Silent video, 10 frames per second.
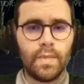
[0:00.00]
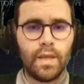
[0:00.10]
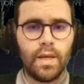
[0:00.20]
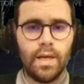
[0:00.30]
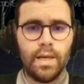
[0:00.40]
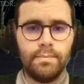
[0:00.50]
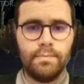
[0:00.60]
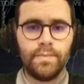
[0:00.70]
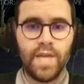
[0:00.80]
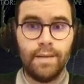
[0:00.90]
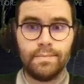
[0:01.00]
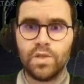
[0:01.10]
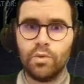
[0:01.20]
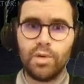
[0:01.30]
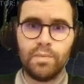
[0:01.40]
Yeah,
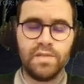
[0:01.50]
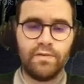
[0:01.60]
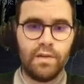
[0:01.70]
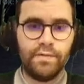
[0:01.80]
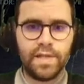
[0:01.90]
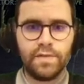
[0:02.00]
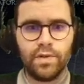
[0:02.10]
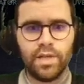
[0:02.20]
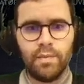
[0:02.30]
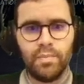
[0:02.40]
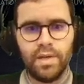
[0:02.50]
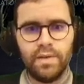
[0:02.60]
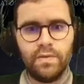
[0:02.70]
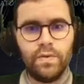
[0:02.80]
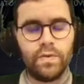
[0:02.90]
so props to Valve. Thanks for the
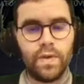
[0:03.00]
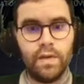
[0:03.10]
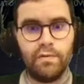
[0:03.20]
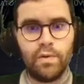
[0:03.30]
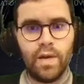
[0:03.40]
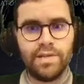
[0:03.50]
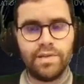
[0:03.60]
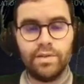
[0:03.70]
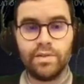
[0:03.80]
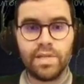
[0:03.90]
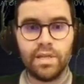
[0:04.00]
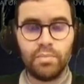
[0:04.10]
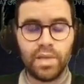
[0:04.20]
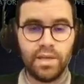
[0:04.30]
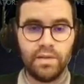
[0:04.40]
update. If you guys are interested in
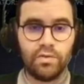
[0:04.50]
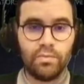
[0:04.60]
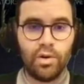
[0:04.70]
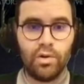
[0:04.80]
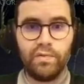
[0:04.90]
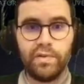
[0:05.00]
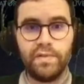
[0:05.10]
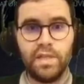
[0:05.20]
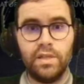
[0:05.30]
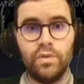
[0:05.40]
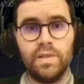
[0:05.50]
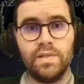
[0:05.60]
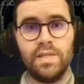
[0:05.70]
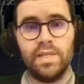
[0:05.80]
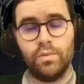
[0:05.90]
playing tomorrow 15
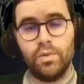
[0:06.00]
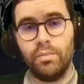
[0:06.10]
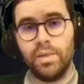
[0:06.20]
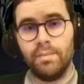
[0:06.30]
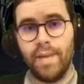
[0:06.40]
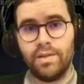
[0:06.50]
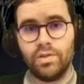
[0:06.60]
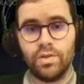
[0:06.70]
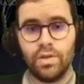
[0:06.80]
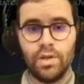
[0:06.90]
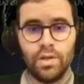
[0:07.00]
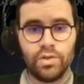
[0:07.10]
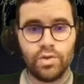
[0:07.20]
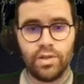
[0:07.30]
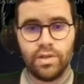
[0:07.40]
UTC, there will be a match.
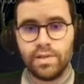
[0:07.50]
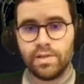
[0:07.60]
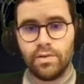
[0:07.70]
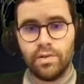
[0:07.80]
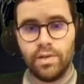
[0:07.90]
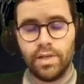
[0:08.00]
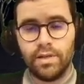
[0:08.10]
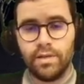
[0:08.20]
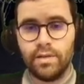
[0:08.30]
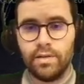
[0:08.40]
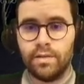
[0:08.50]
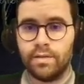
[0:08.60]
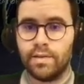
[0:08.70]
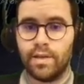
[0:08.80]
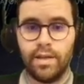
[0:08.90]
Join the Discord and
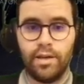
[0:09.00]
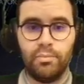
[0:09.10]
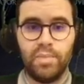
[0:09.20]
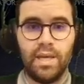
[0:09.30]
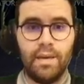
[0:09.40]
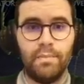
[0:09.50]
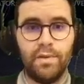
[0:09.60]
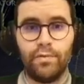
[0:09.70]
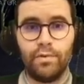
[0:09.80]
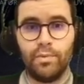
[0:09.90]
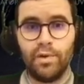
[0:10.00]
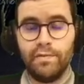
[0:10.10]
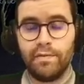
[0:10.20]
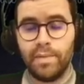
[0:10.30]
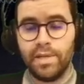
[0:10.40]
PM me for more
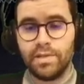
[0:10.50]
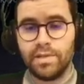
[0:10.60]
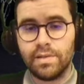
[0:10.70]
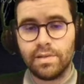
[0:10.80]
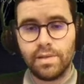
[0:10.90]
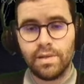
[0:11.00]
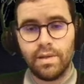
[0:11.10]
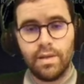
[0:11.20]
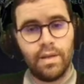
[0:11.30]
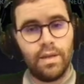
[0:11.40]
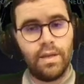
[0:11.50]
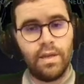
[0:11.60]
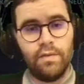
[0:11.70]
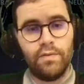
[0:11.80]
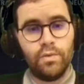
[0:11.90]
informations
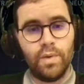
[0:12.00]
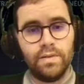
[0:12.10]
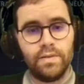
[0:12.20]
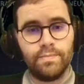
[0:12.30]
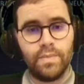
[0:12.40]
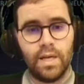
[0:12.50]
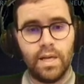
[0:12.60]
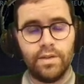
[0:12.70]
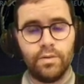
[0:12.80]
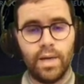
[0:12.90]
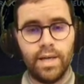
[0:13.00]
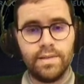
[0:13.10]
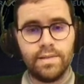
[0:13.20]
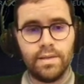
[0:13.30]
if you want. Otherwise,